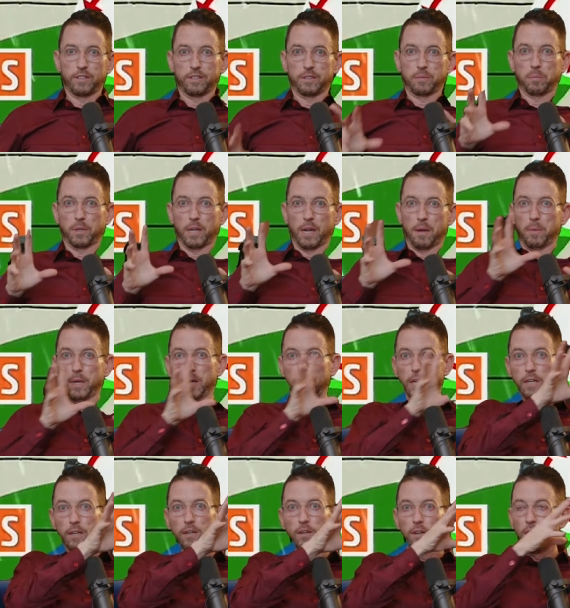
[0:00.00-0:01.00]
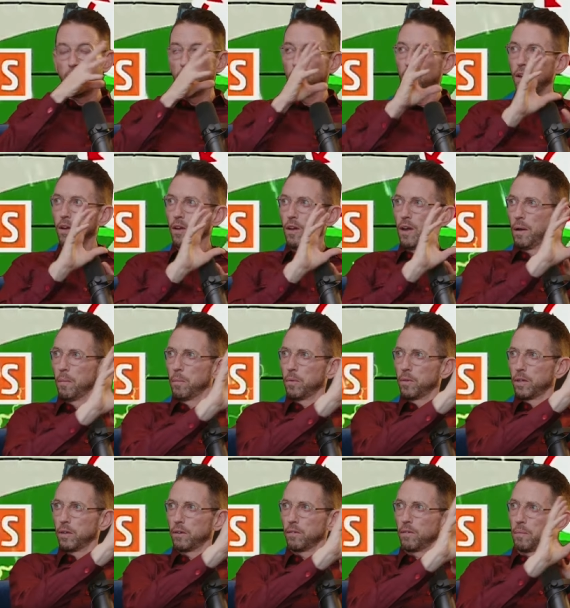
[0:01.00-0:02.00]
system coming in.
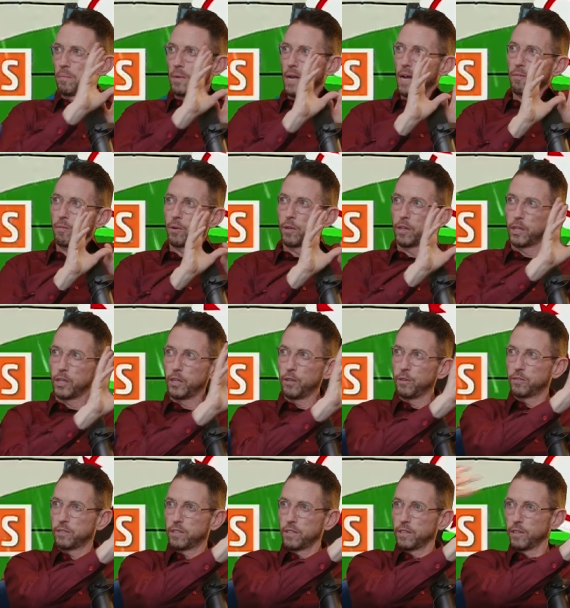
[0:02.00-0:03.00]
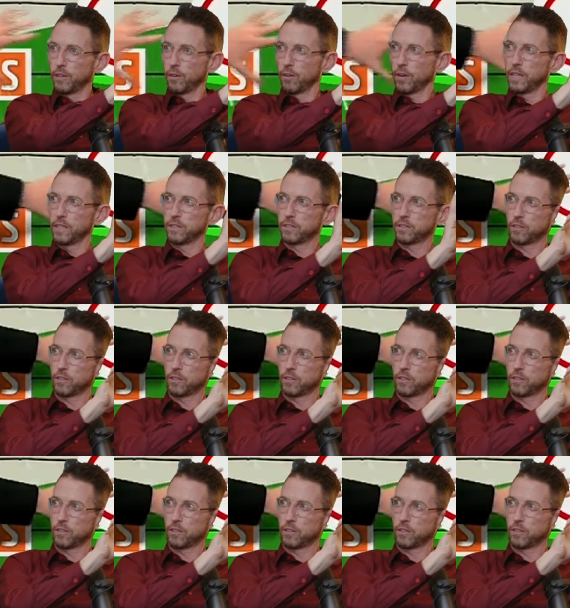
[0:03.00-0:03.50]
I'm not really used to the green